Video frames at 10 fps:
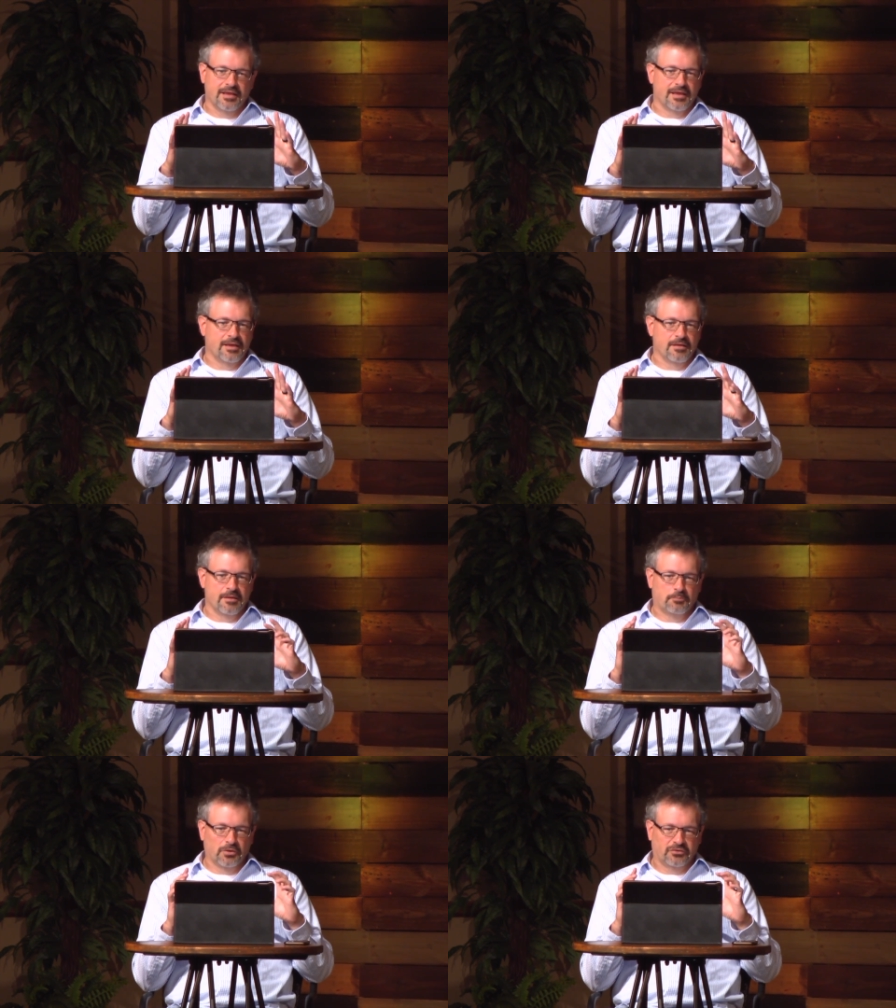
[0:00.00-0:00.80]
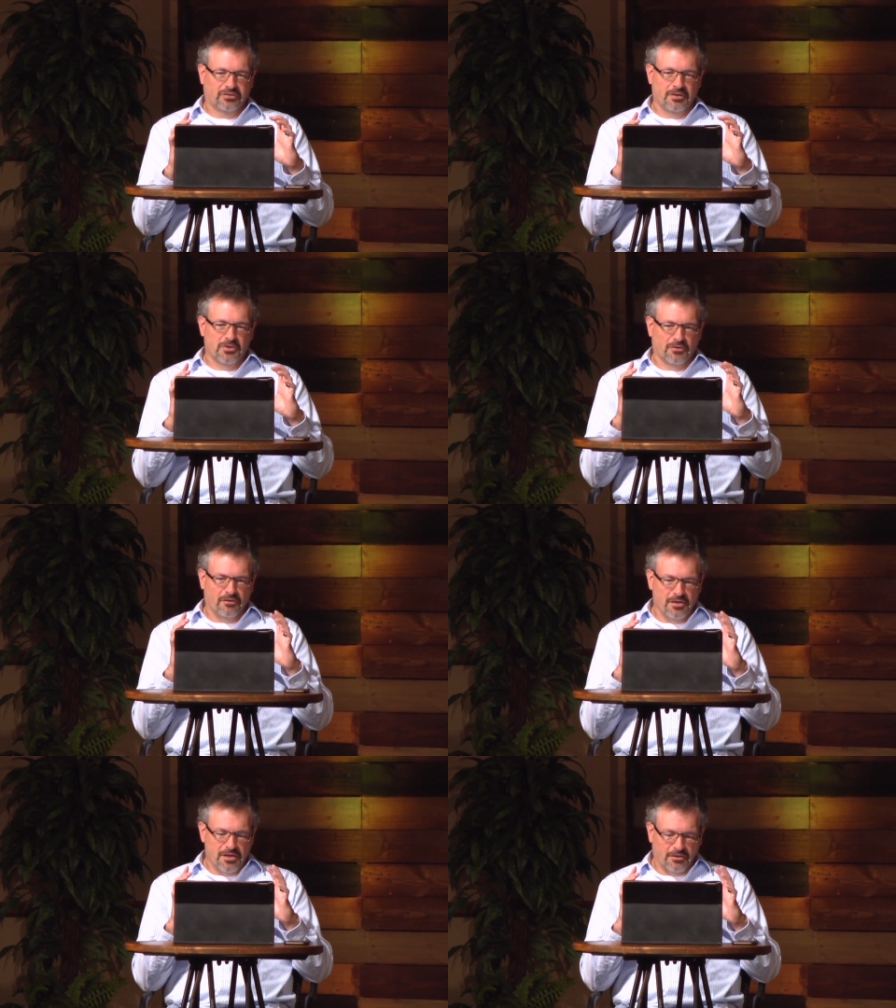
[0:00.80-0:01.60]
it puts them
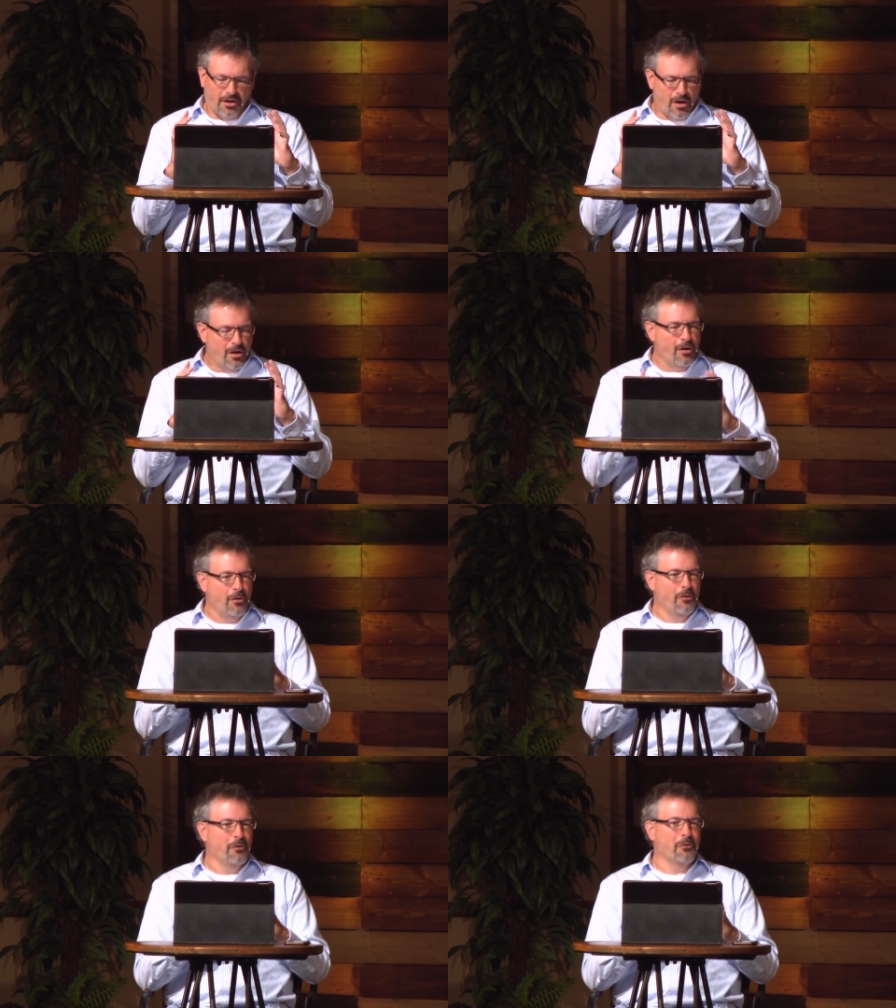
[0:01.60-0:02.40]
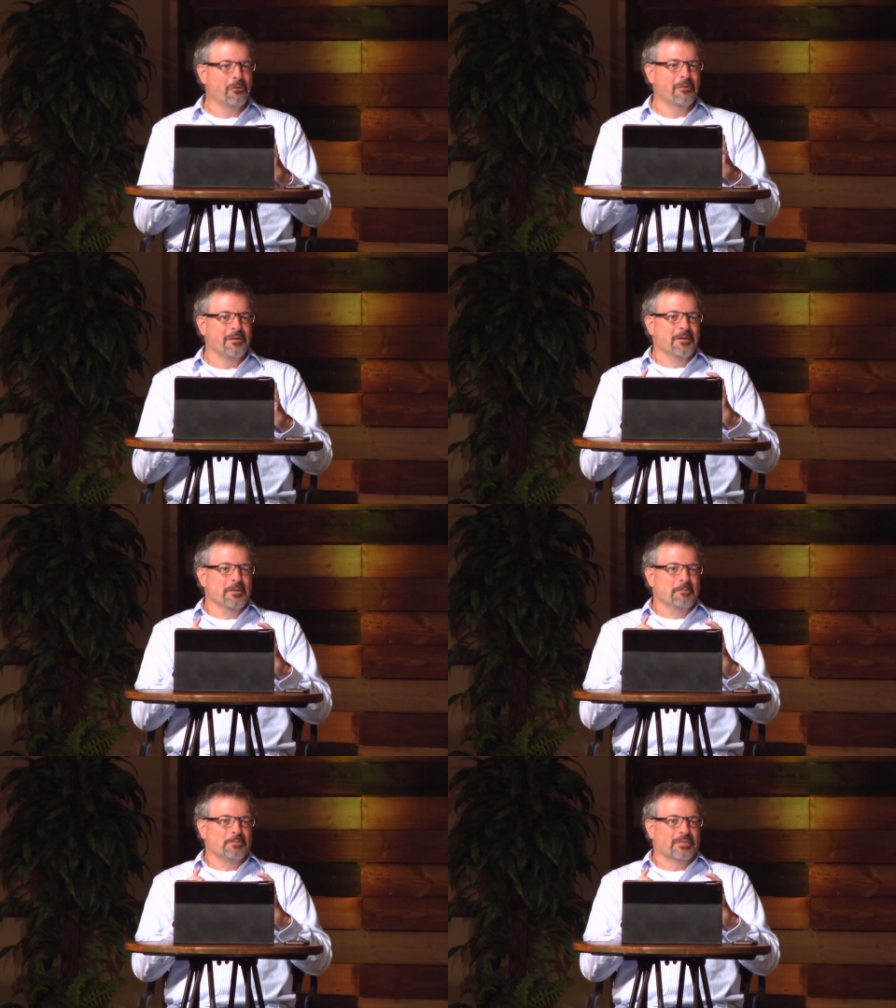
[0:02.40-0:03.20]
in a whole
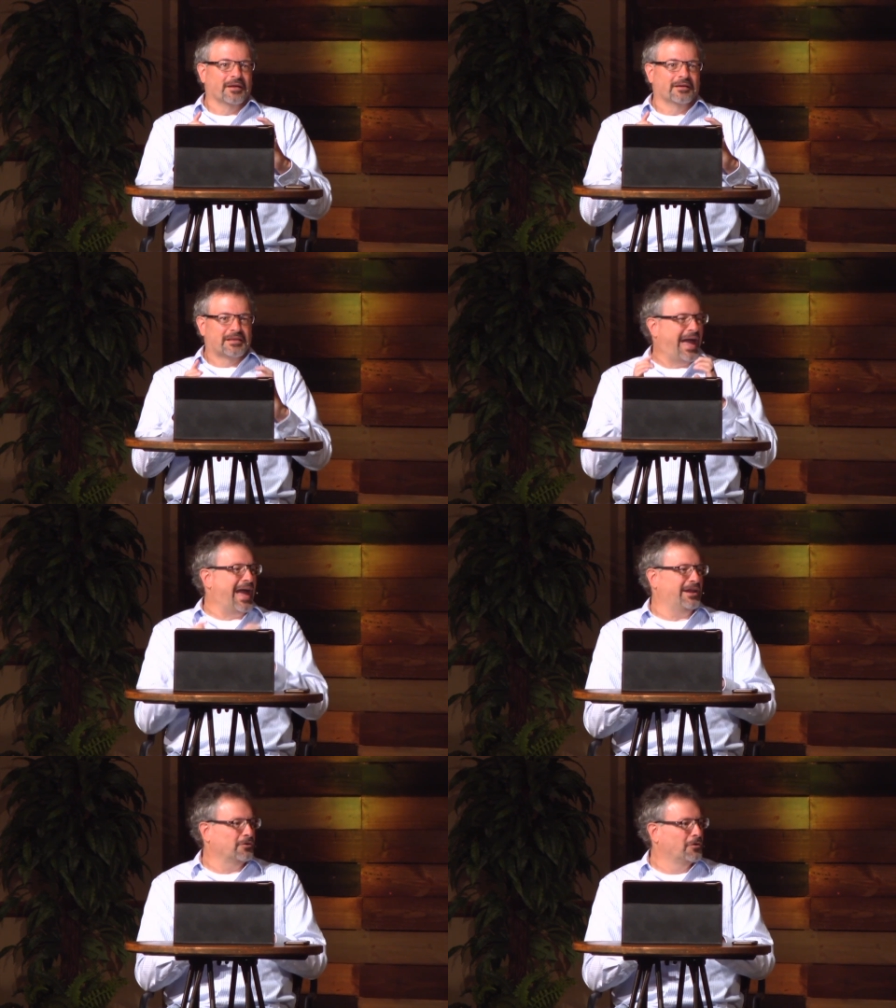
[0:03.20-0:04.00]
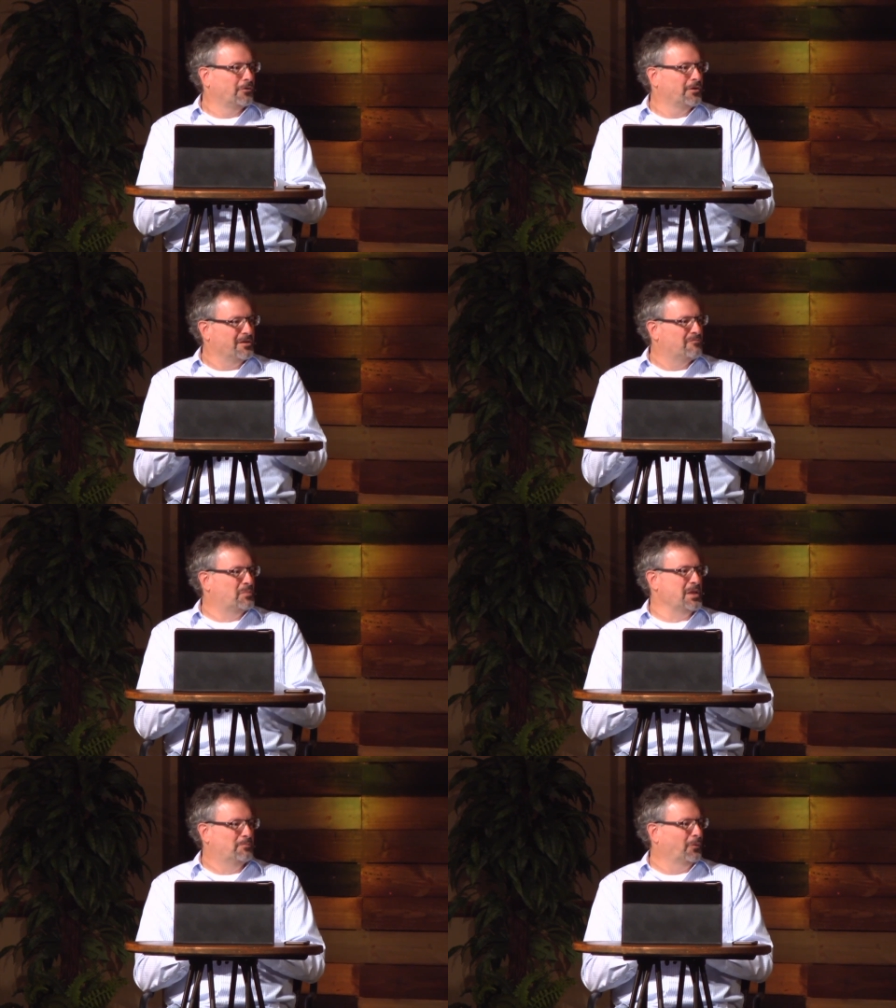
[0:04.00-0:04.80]
category of
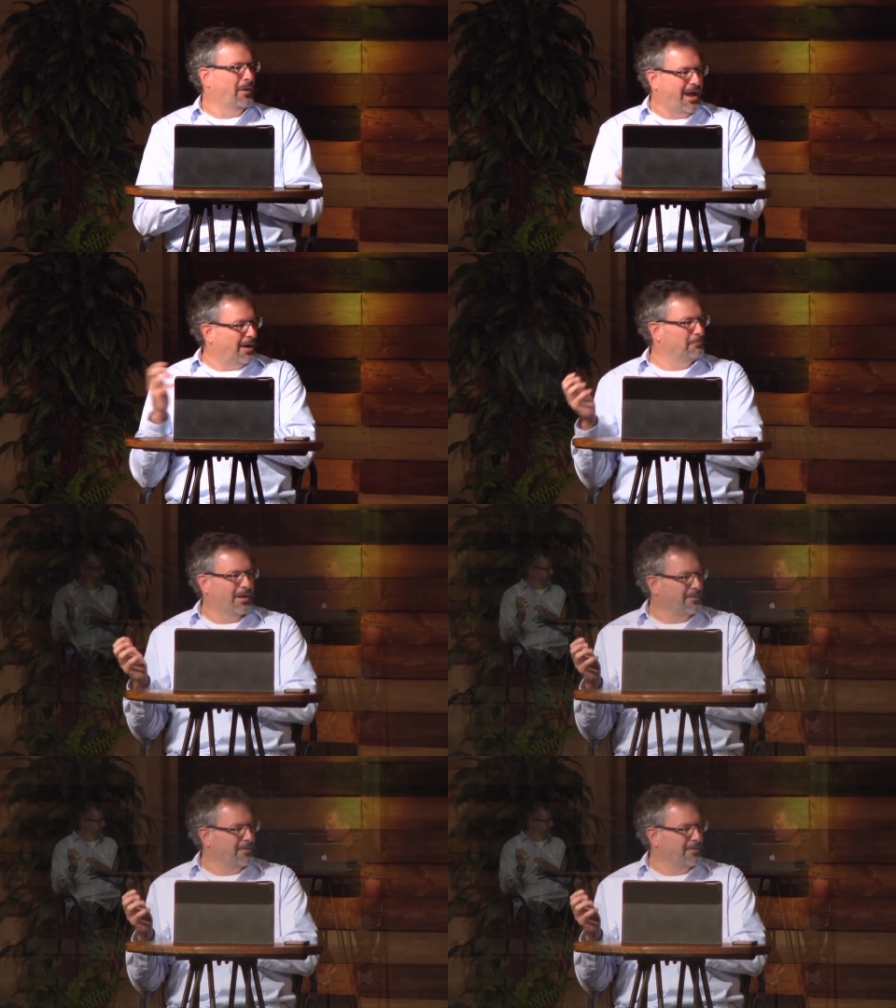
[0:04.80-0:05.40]
people out by